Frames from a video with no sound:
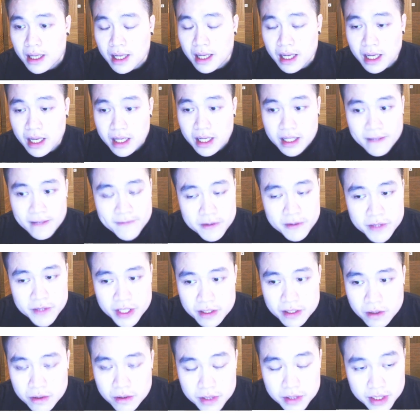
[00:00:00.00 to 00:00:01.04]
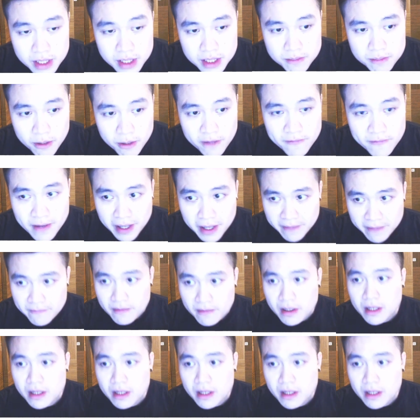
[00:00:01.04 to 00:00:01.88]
And if you just go to 6.5,